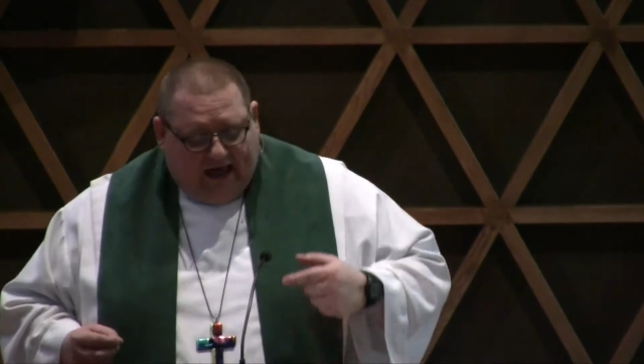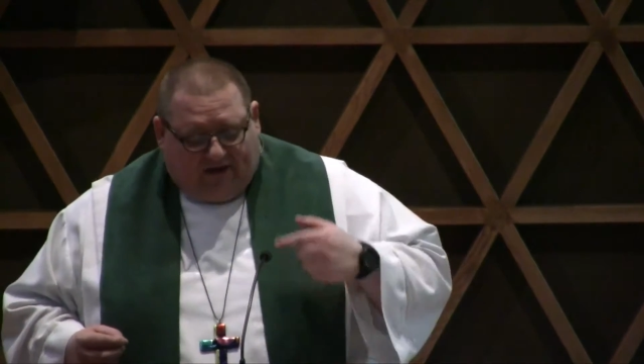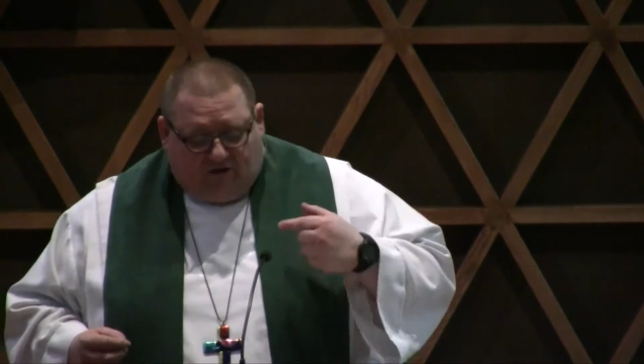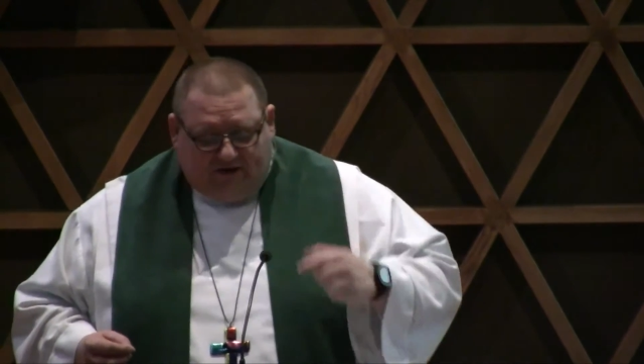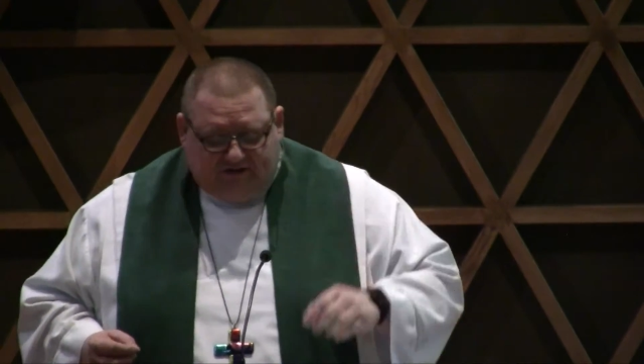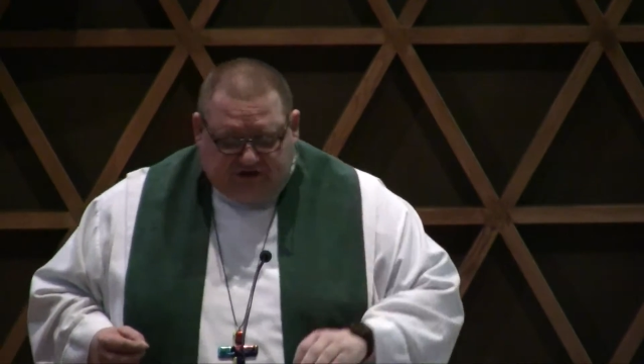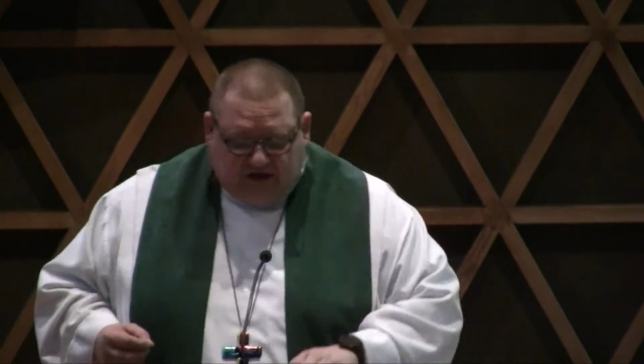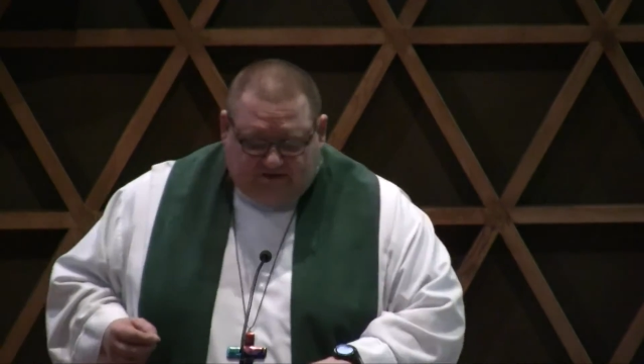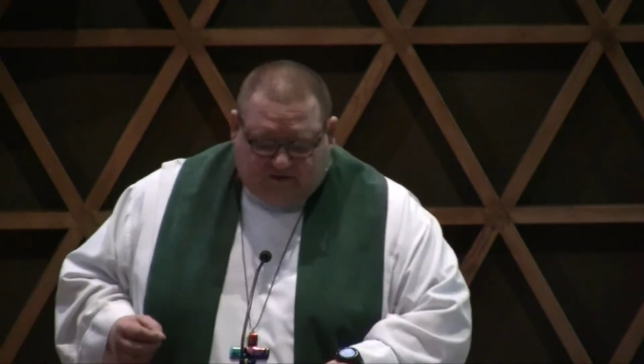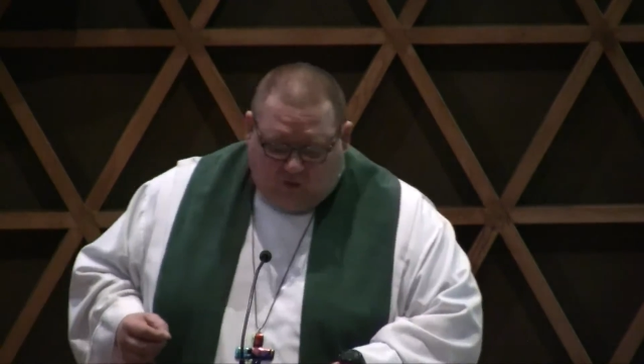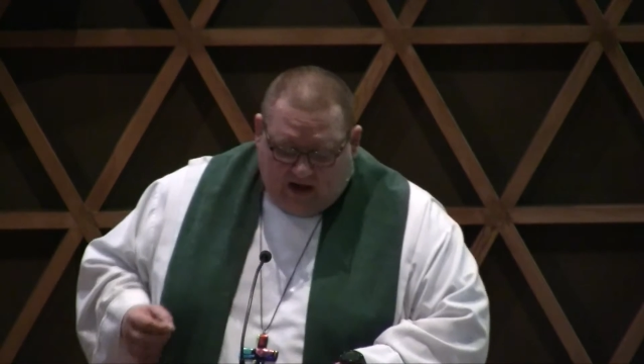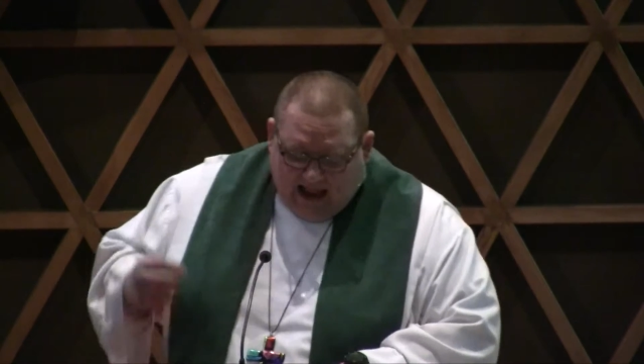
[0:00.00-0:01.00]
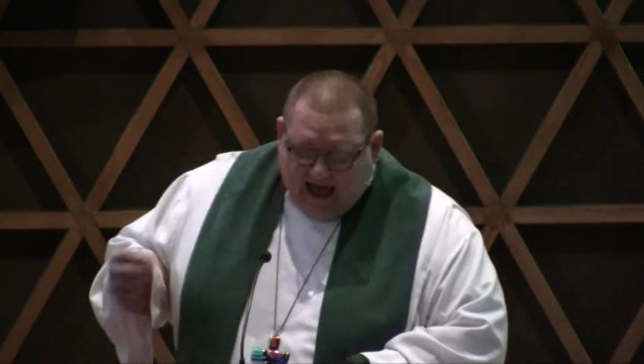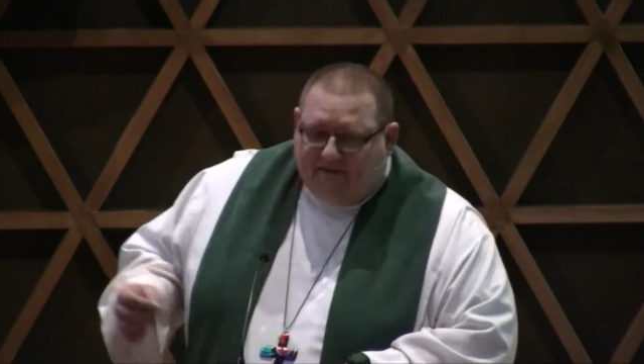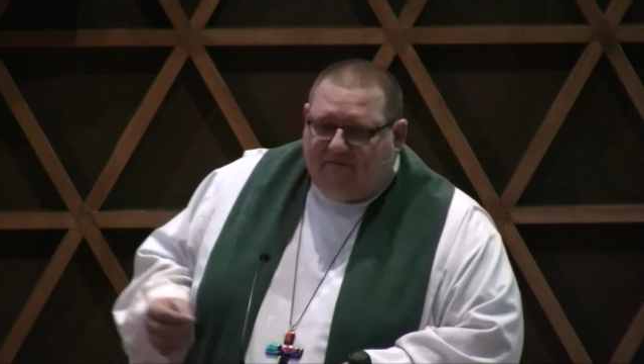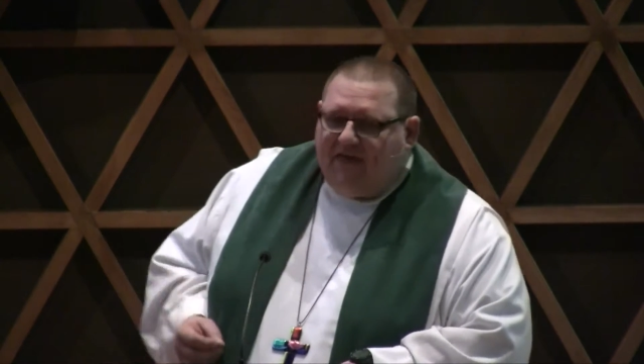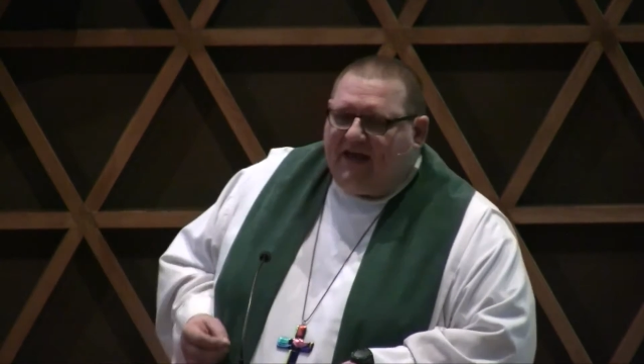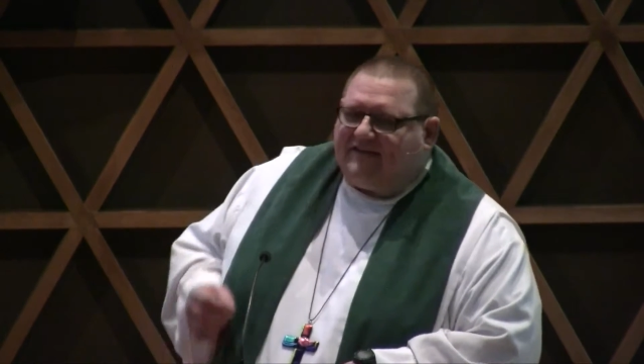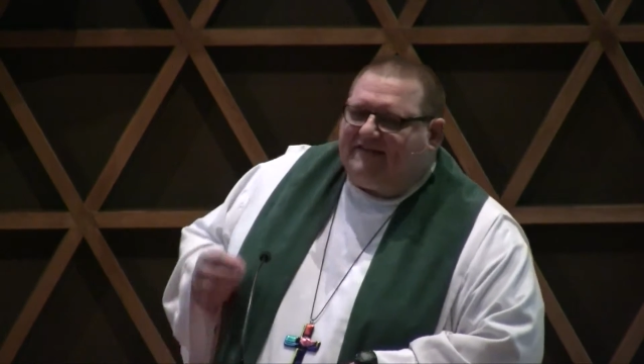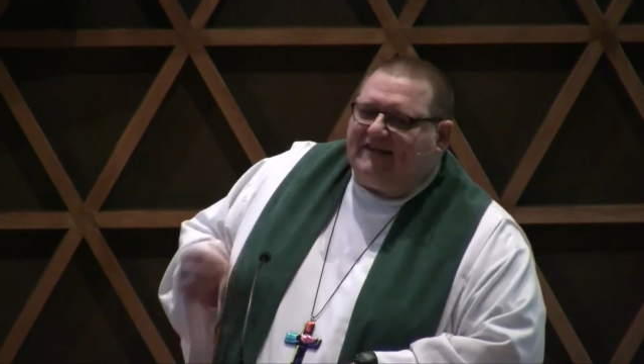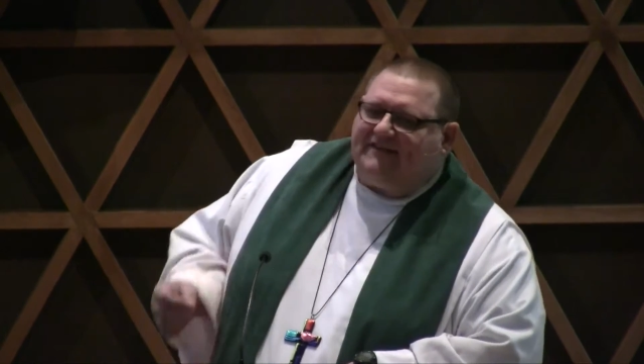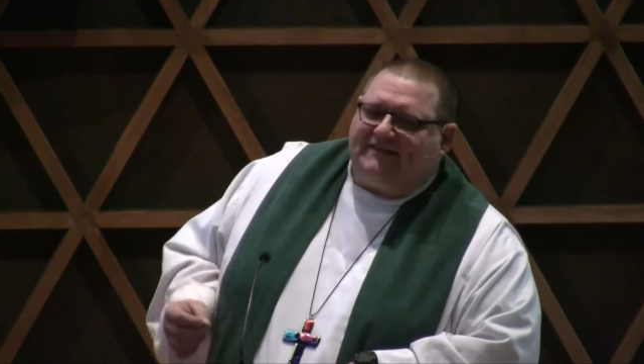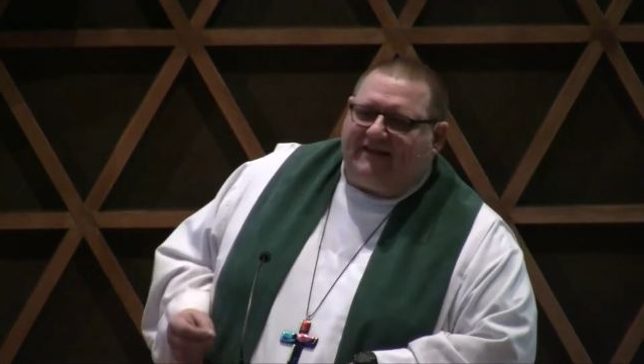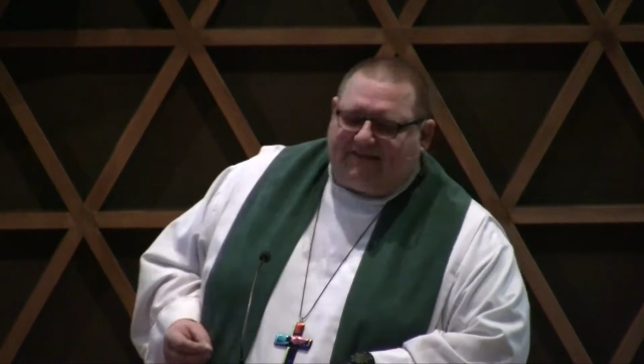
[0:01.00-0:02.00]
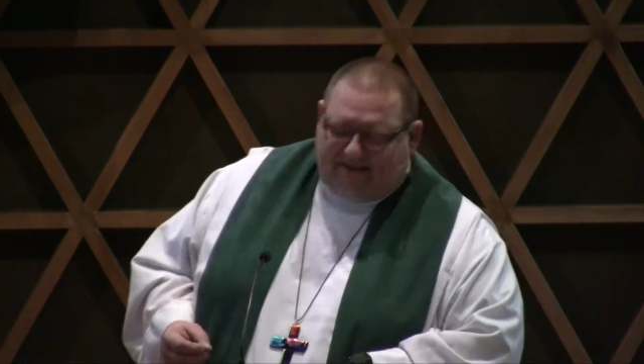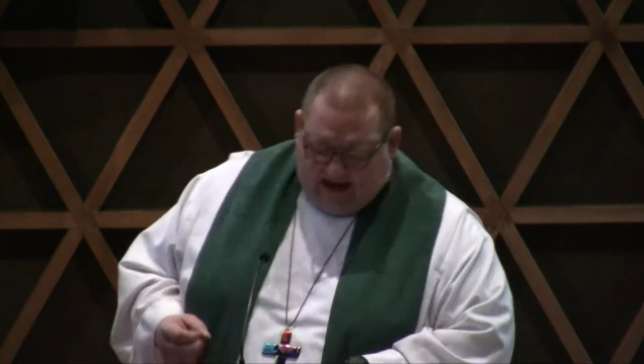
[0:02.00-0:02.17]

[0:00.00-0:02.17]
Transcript: Christians who love their sisters